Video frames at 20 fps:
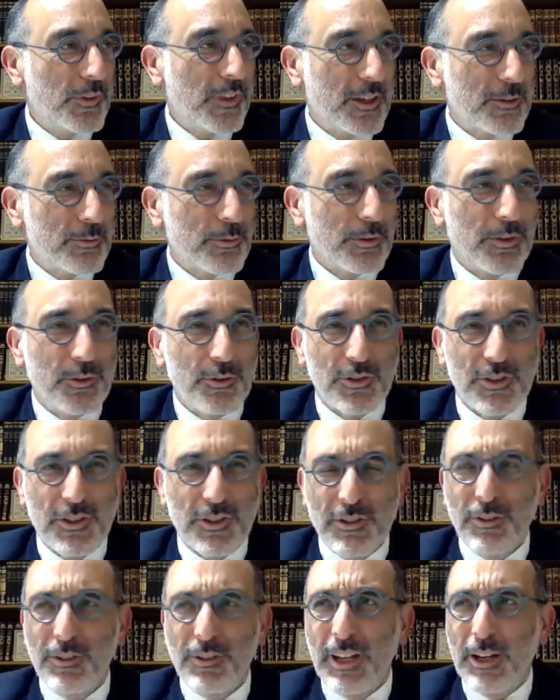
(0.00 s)
that with you, just
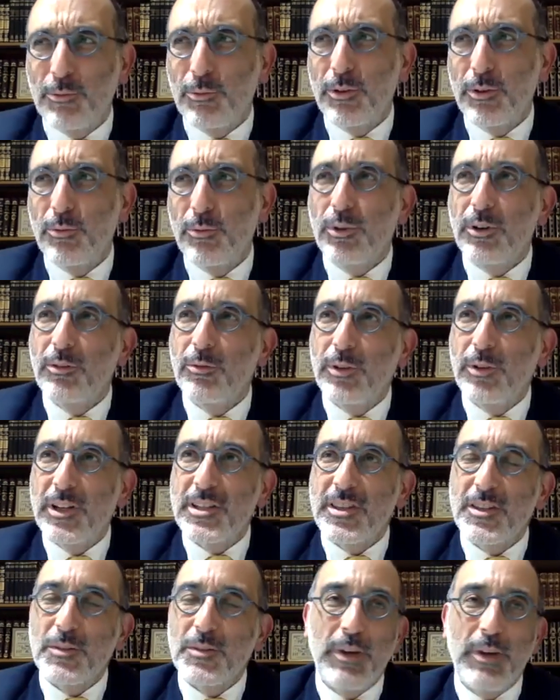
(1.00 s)
to like what does
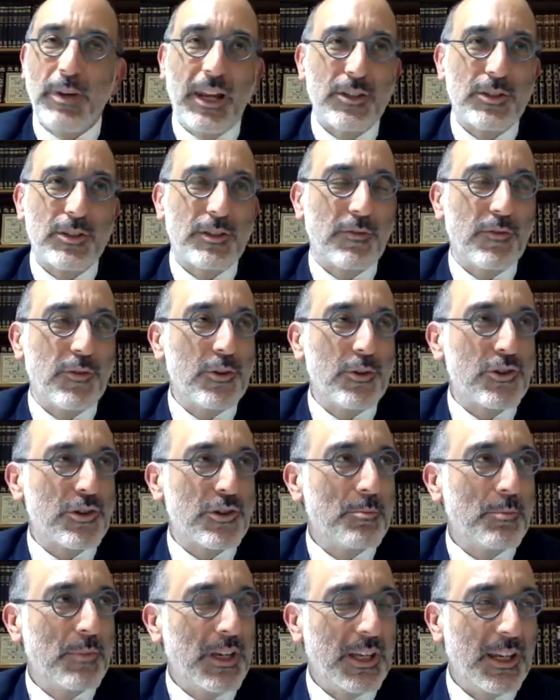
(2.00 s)
this balanced future
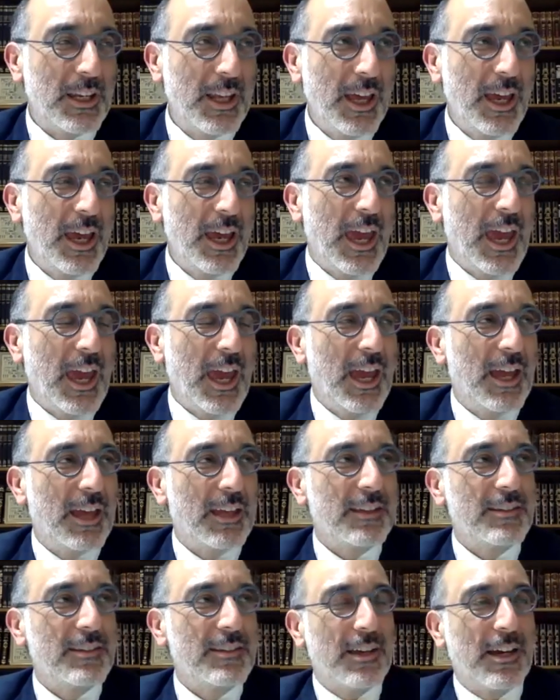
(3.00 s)
mean,
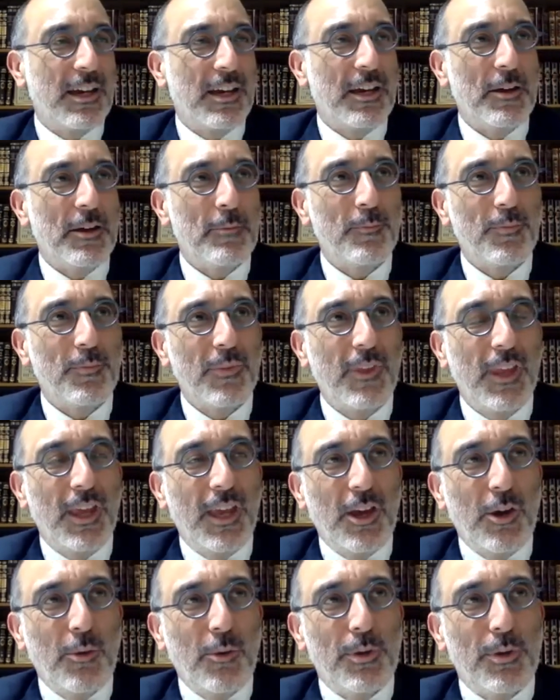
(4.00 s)
and
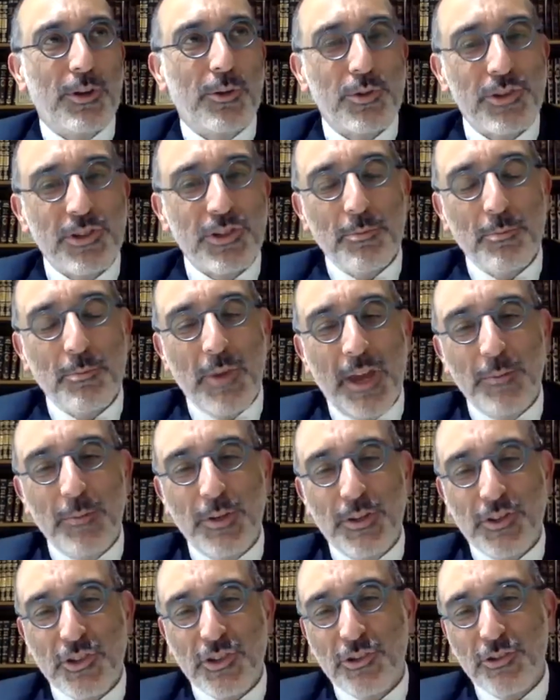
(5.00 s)
but also maybe
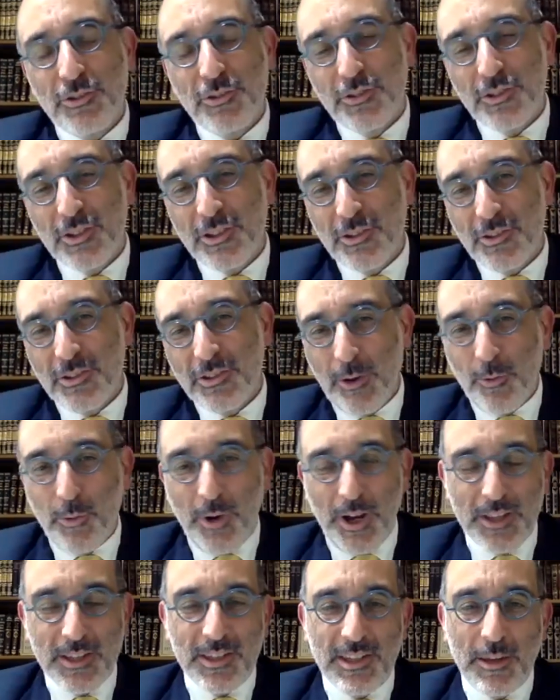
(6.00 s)
just to take
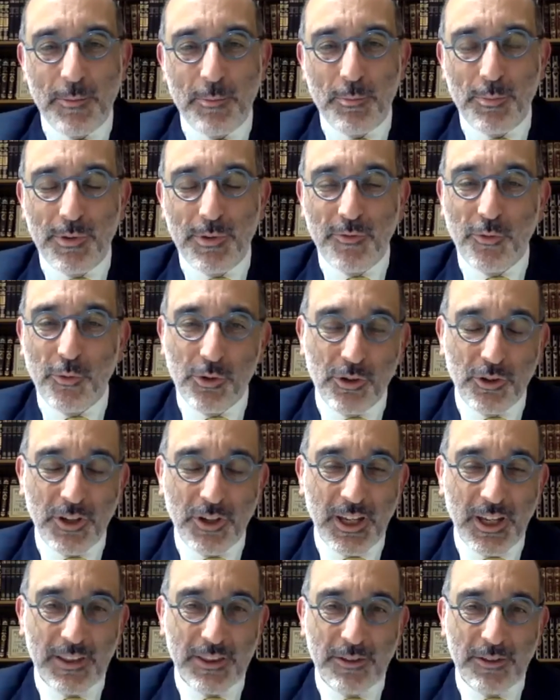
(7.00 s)
one step before
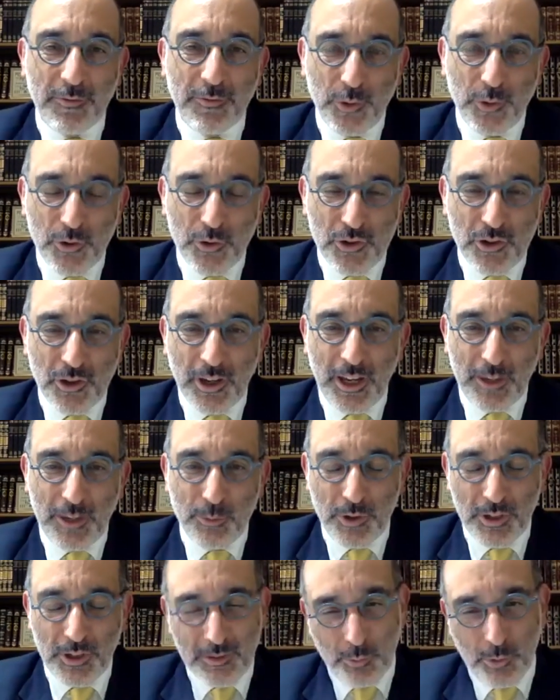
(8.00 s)
looking at the future and
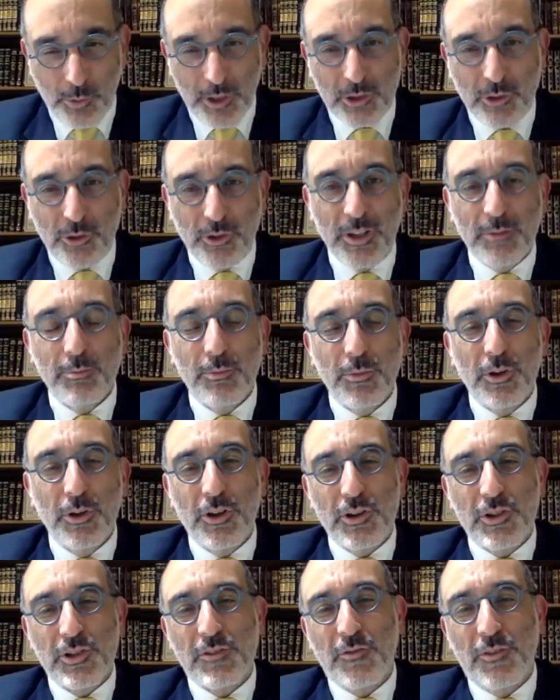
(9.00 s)
what could
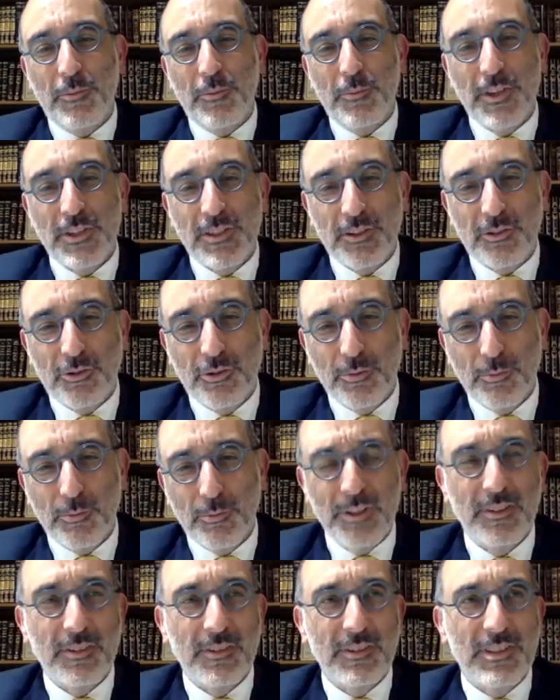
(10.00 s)
emerge from this. It could
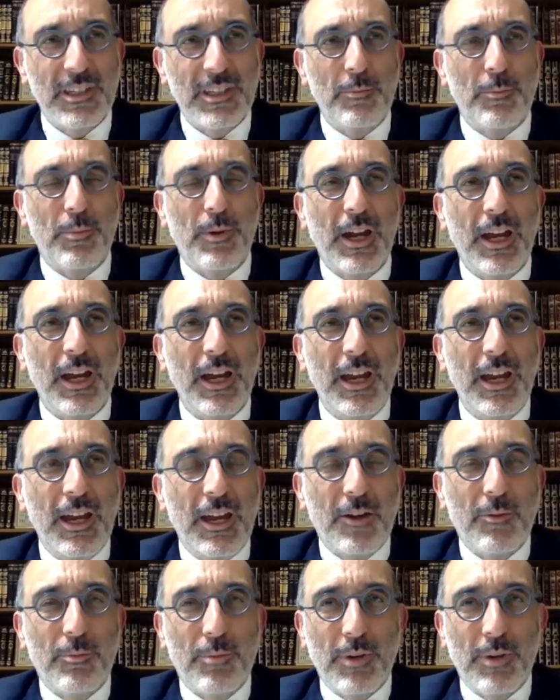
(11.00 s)
be deeper,
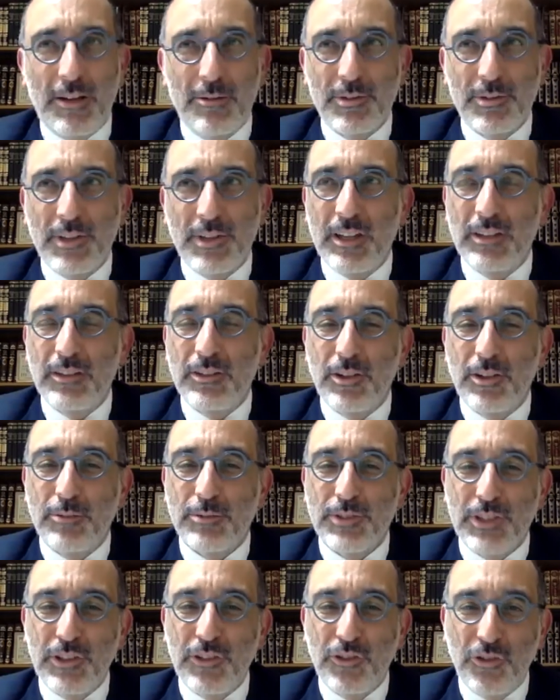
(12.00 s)
but I
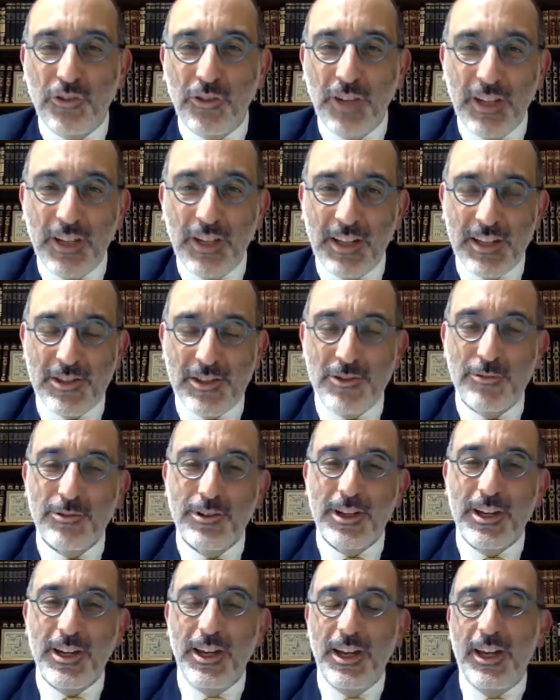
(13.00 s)
was intrigued as we
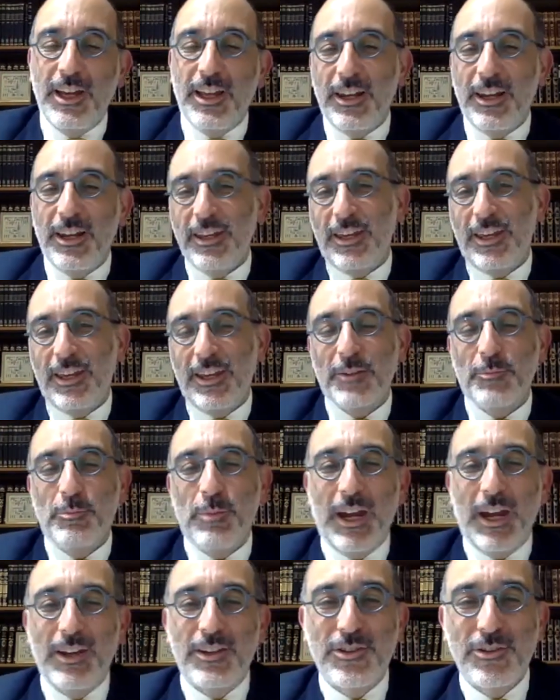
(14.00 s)
were linking it
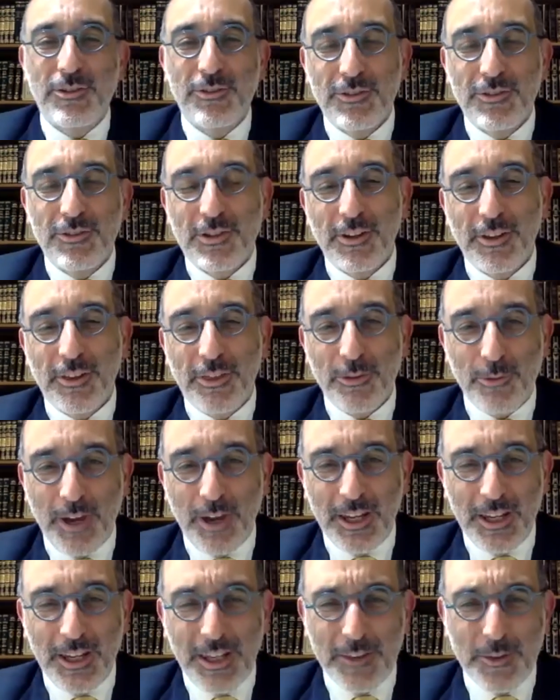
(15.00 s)
back to
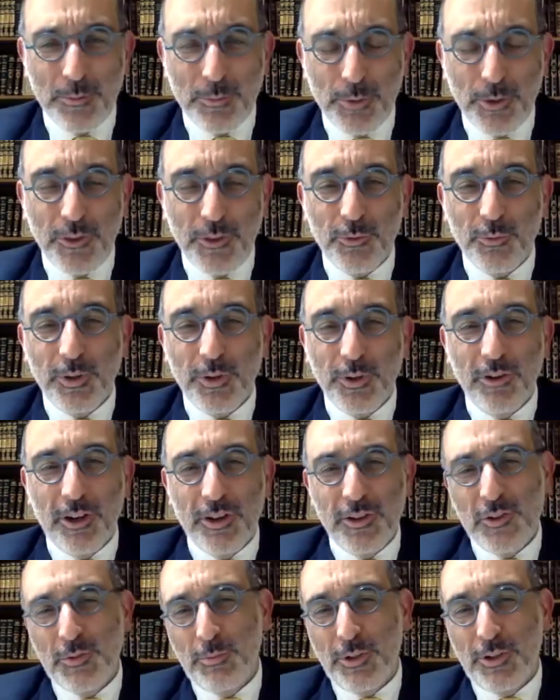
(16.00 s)
Lithuania and the book that we
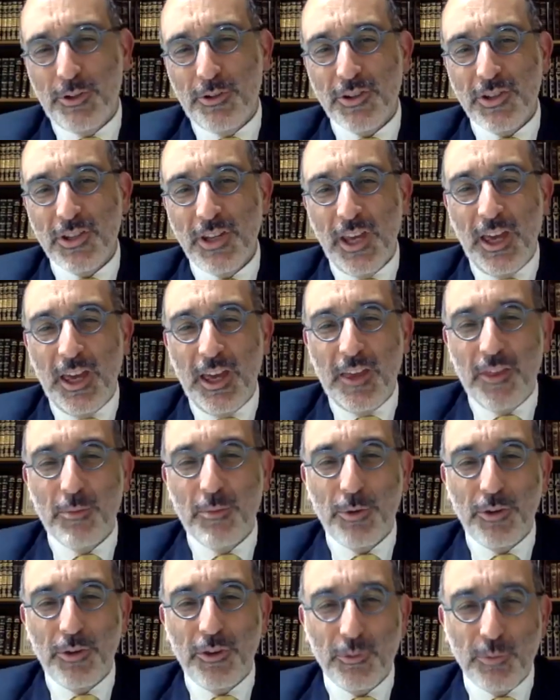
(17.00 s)
wrote, because the
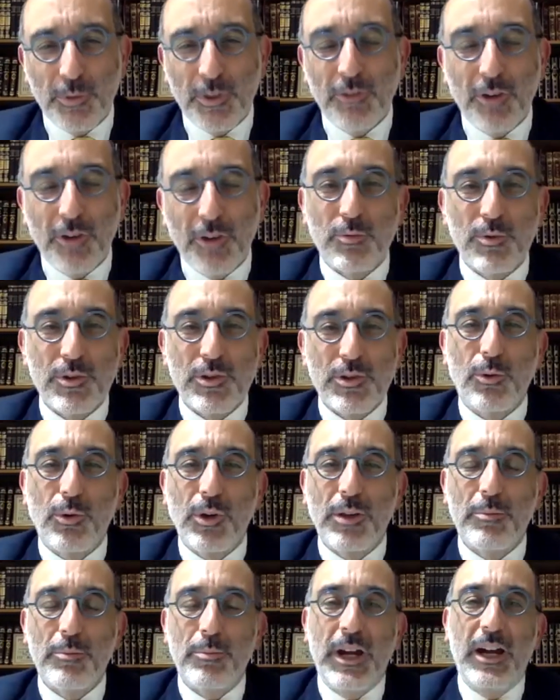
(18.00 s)
book that we wrote was
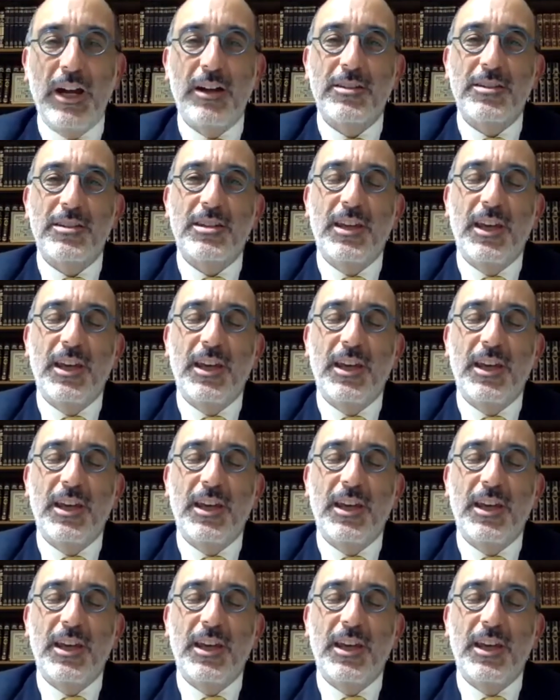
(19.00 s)
all about